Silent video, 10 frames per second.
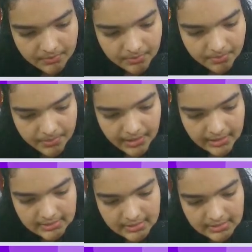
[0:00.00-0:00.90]

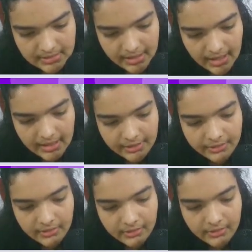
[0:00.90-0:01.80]
place it again.
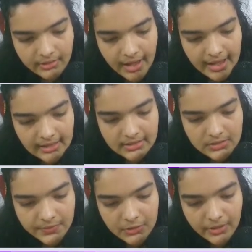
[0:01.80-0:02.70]
Like this
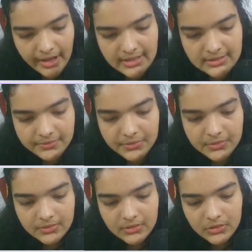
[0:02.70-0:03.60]
video, guys, if
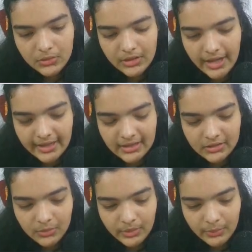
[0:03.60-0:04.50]
you're liking
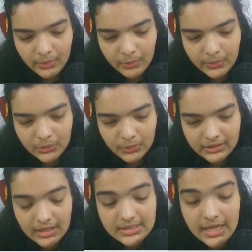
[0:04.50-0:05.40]
the way we're doing
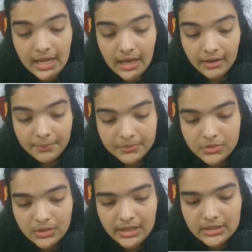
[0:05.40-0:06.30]
things, so
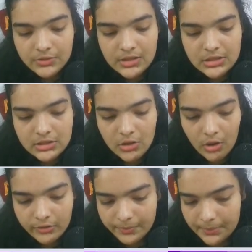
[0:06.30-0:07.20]
that it reaches a
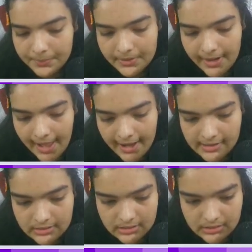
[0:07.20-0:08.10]
lot of people
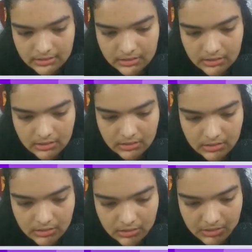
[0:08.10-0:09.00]
and
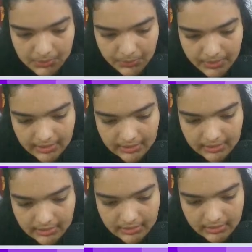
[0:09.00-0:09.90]
we can
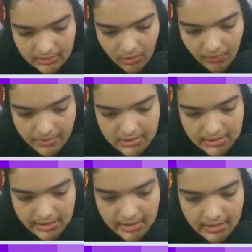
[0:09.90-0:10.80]

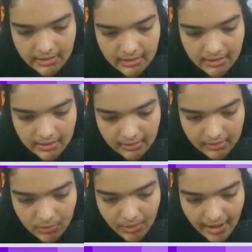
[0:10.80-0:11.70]
obviously
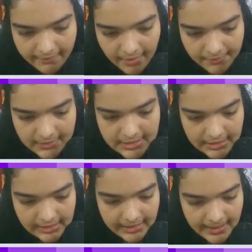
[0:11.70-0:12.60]
go live every
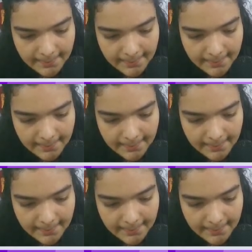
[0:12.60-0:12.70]
single day.